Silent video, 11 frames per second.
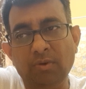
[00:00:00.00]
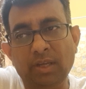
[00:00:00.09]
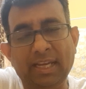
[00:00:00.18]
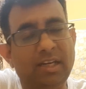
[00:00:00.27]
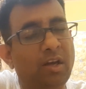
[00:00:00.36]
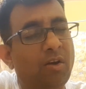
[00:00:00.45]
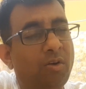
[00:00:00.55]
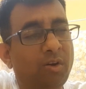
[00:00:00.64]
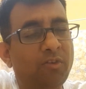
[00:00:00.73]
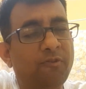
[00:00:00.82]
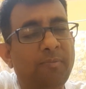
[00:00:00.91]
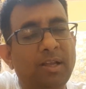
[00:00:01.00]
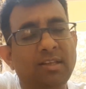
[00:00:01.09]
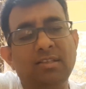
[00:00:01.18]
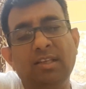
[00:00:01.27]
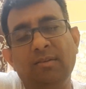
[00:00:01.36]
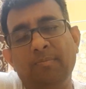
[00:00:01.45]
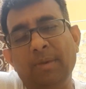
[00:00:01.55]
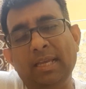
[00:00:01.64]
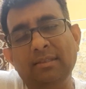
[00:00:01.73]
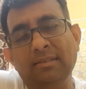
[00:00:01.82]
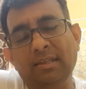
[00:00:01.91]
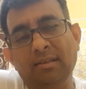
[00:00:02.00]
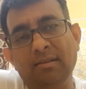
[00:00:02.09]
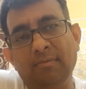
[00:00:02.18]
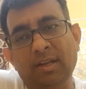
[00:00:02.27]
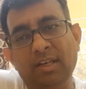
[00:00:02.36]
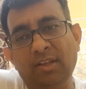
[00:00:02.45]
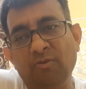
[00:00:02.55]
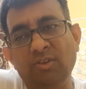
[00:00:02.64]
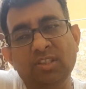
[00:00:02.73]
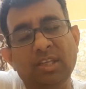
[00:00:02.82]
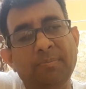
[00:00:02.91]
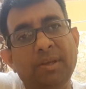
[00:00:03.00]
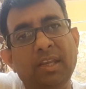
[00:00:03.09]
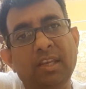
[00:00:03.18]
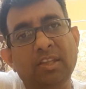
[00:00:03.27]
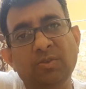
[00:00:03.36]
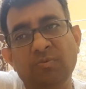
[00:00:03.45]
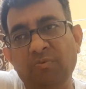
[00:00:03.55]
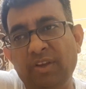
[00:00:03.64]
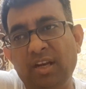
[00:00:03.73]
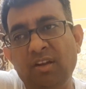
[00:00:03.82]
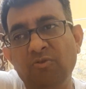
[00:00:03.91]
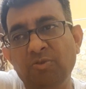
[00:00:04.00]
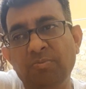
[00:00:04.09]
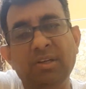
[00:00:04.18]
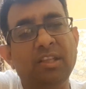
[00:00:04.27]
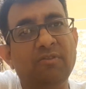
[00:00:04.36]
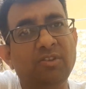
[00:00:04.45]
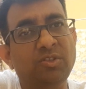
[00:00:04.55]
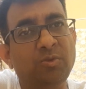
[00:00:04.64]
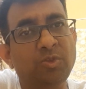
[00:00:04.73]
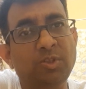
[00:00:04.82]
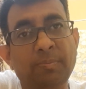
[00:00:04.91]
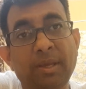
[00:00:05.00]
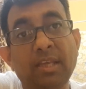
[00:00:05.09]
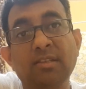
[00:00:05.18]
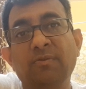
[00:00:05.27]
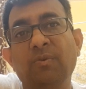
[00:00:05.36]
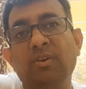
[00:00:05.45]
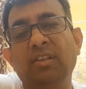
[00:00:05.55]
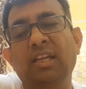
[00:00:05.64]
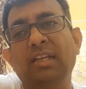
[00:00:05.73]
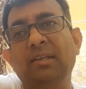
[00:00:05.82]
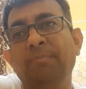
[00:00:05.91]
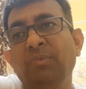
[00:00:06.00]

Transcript: get a lot of plastic bags and he was keeping in his warehouse, but there was no space for that.